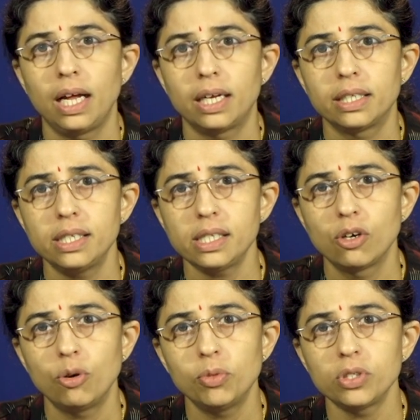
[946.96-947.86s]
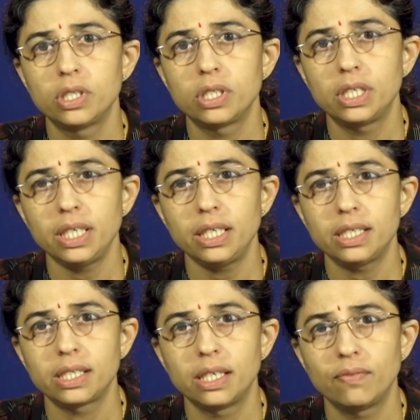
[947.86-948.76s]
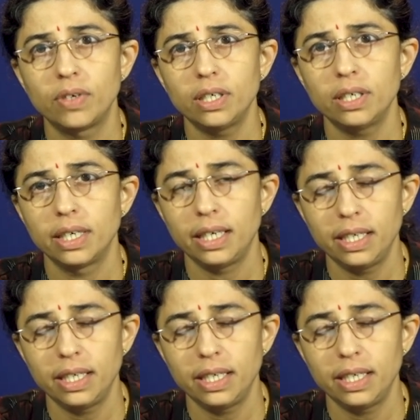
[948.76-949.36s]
and this homocysteine is invert,